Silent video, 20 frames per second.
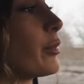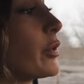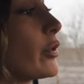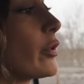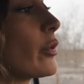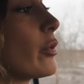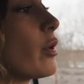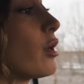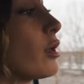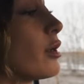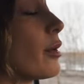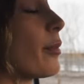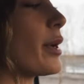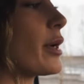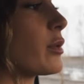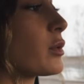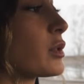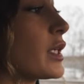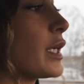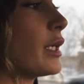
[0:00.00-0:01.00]
you know all
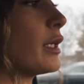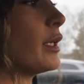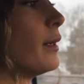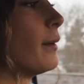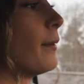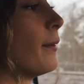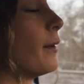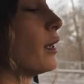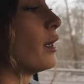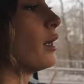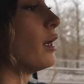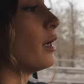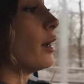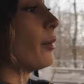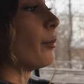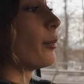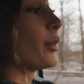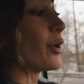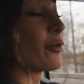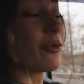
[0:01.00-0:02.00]
about that.
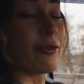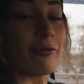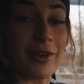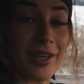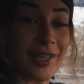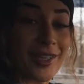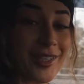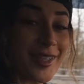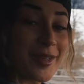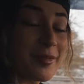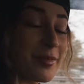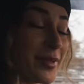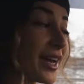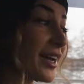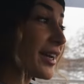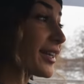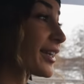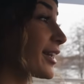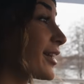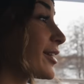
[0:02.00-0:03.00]
But we're finally
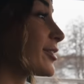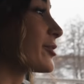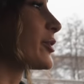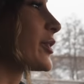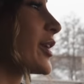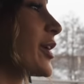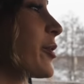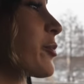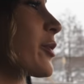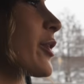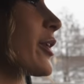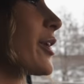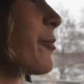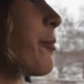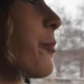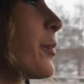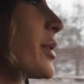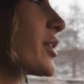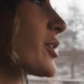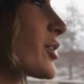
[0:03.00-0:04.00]
back, and today we're on a
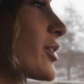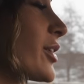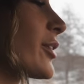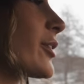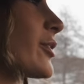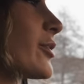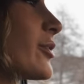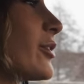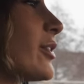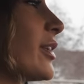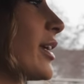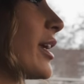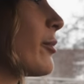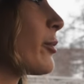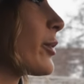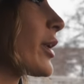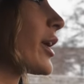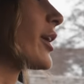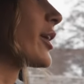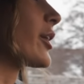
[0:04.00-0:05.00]
mission because today
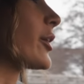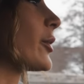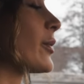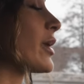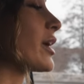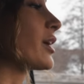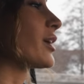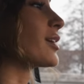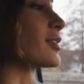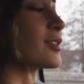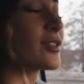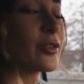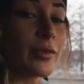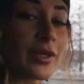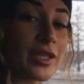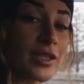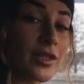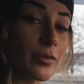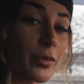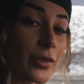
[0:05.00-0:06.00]
we're gonna go and get some
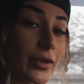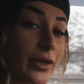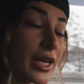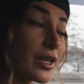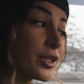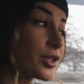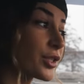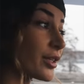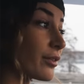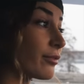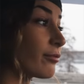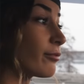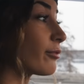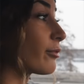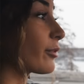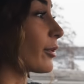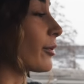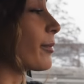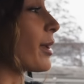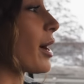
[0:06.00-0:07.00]
inspiration
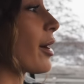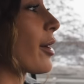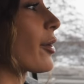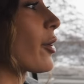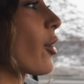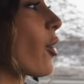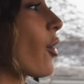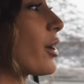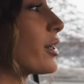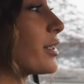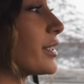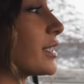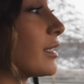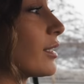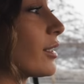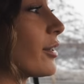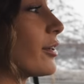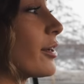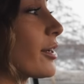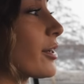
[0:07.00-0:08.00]
from our car
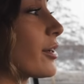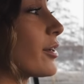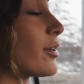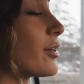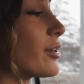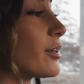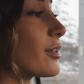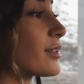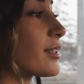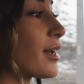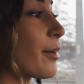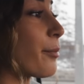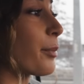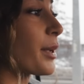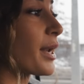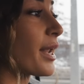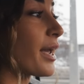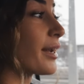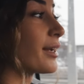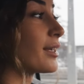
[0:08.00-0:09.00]
dealer because I'm
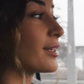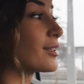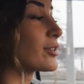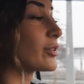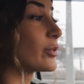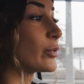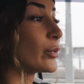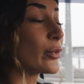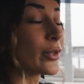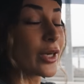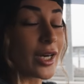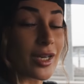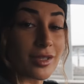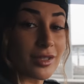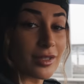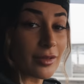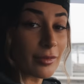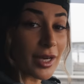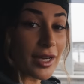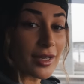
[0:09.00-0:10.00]
planning to
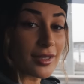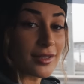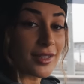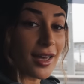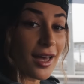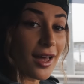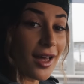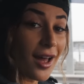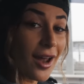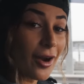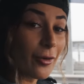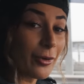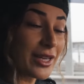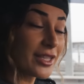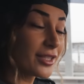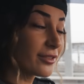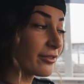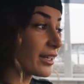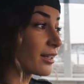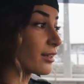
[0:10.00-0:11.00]
customize a
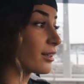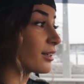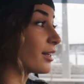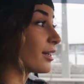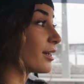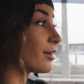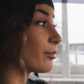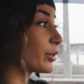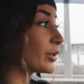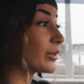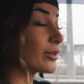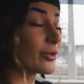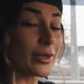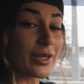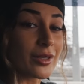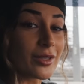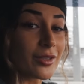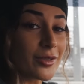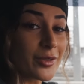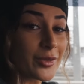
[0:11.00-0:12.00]
race van and build
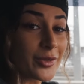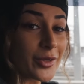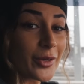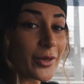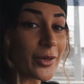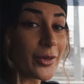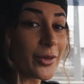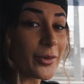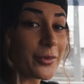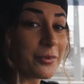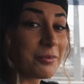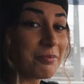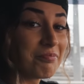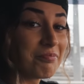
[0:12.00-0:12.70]
one. So